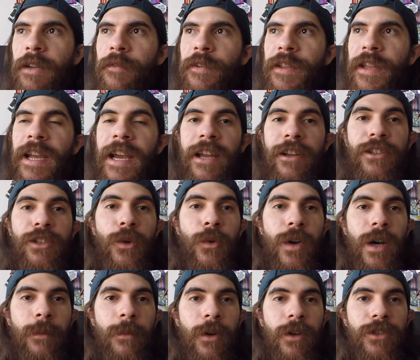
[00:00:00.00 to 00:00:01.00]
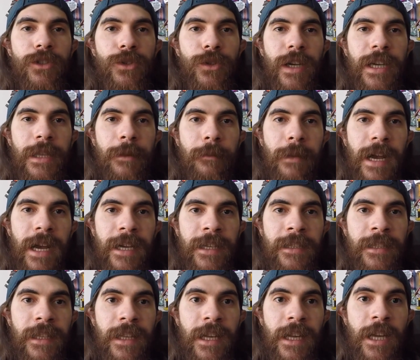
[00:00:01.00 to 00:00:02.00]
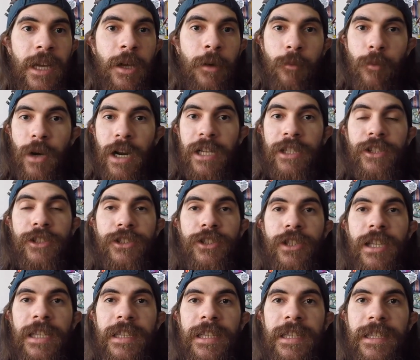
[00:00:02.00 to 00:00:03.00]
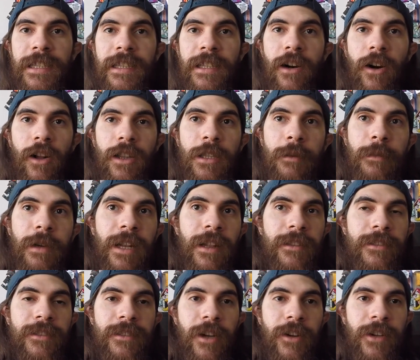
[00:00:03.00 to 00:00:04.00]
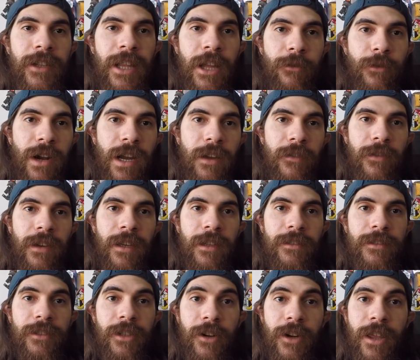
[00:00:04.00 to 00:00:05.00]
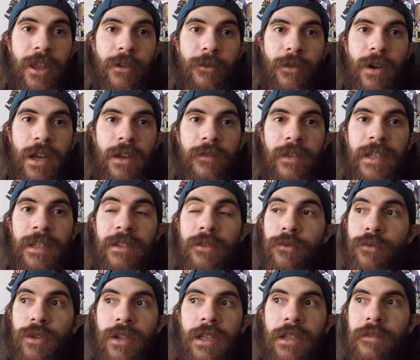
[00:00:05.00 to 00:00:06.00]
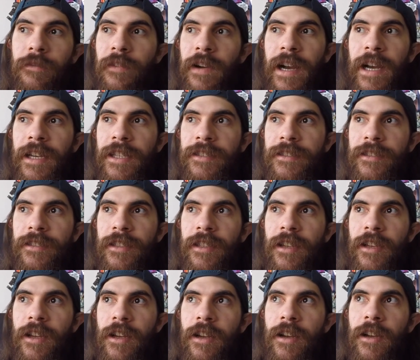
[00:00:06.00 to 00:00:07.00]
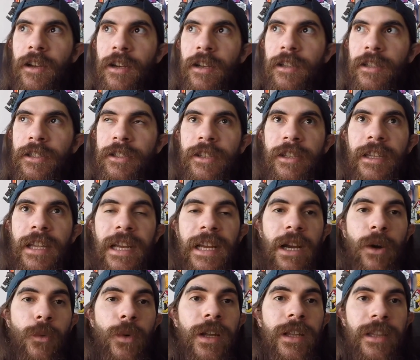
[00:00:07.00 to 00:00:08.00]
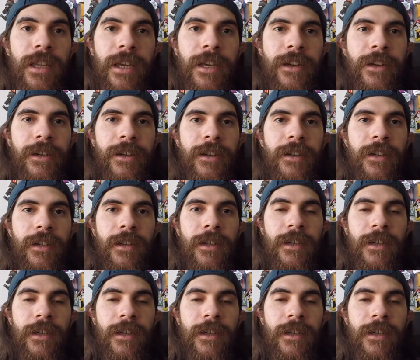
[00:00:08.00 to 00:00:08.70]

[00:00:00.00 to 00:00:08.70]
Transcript: everything, I don't know where I'm going to get mine, but I just saw that all the medals started arriving really fast. Literally like a week later,